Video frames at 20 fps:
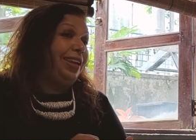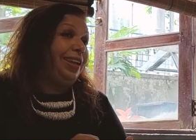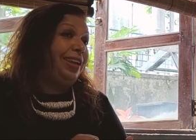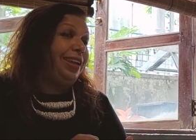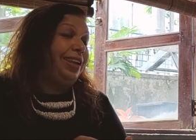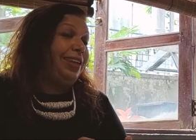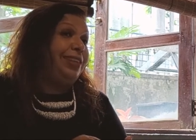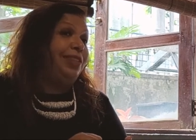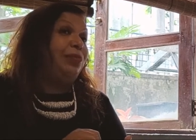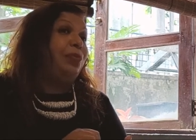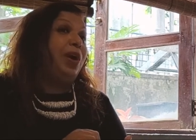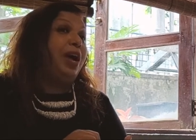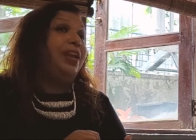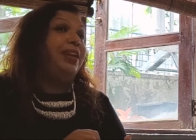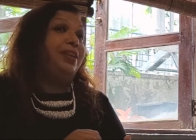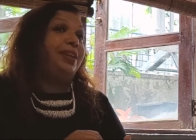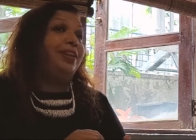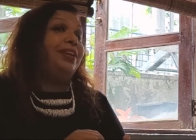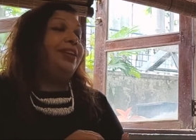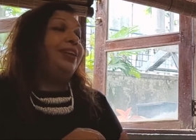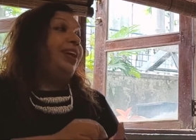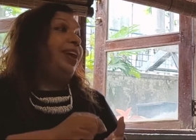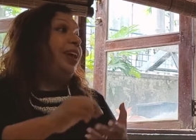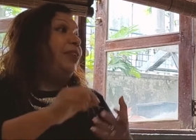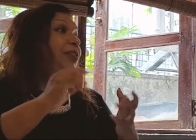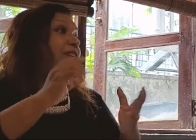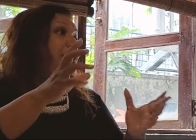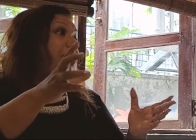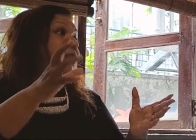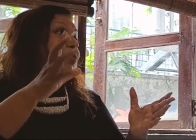eighty-one,
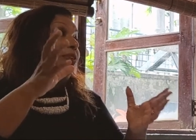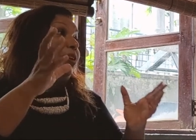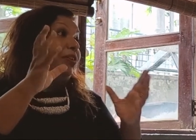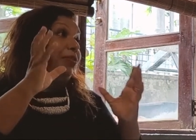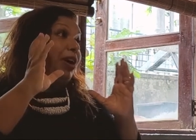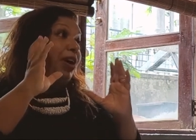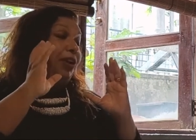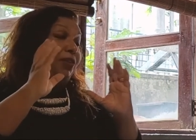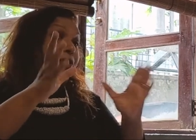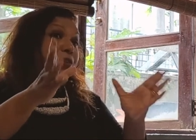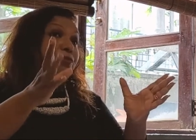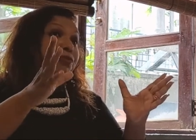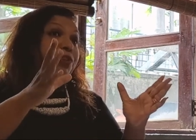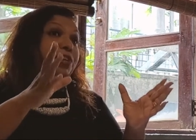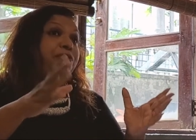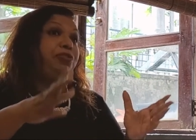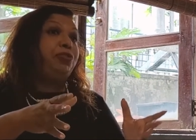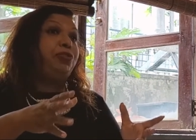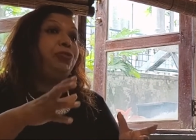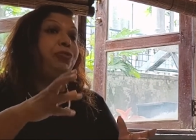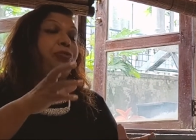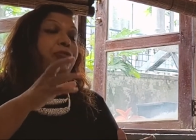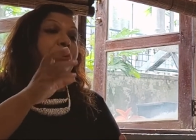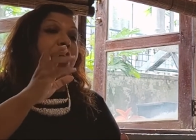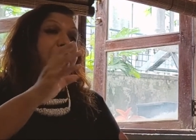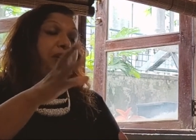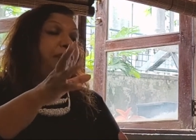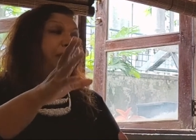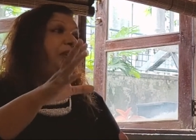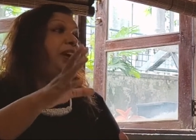and we were one of the first to
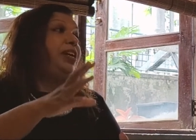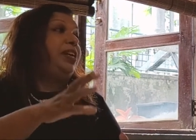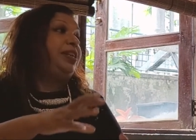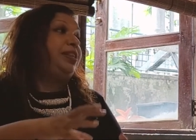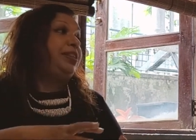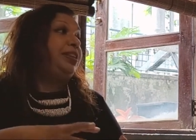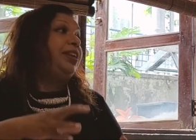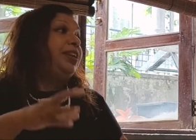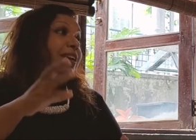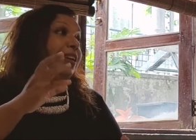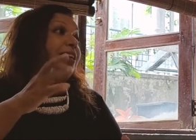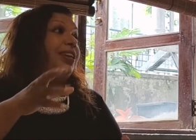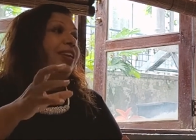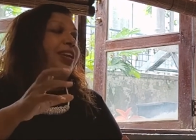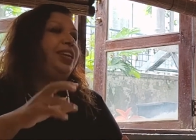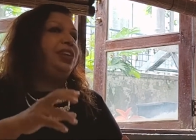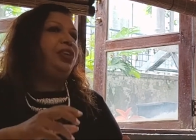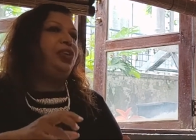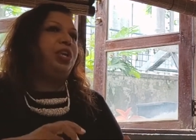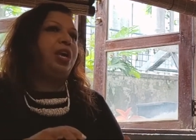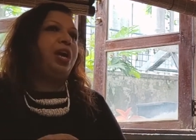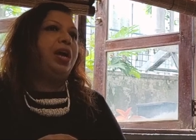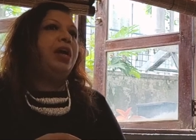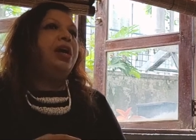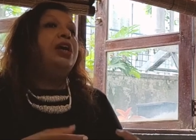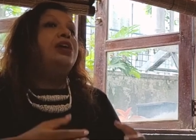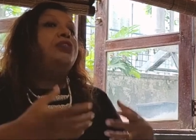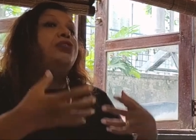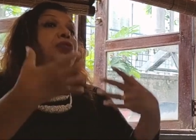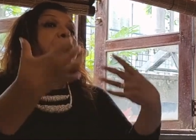ratify it in Asia.
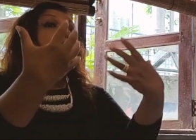So